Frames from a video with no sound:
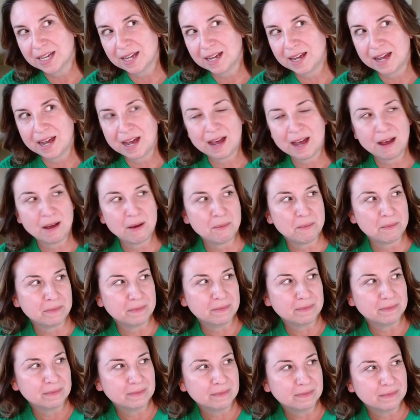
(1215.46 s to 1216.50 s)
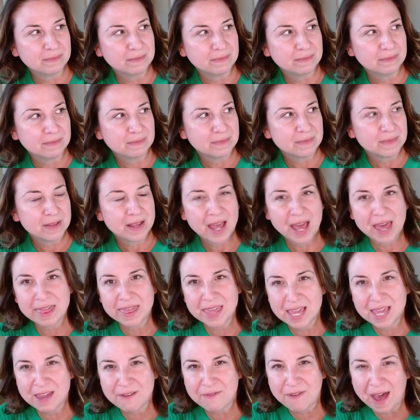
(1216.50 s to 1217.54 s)
I
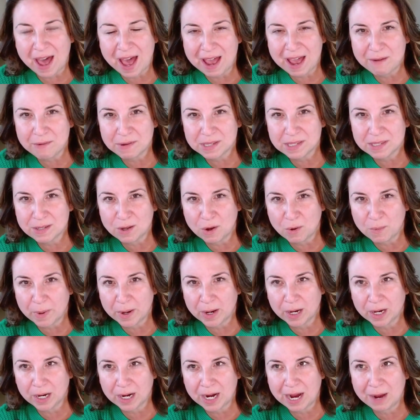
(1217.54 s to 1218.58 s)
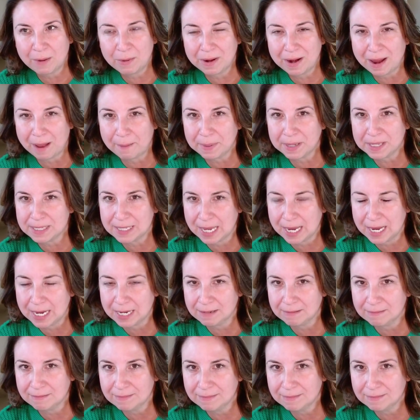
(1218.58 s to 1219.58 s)
think if I was sober, I would not be sane.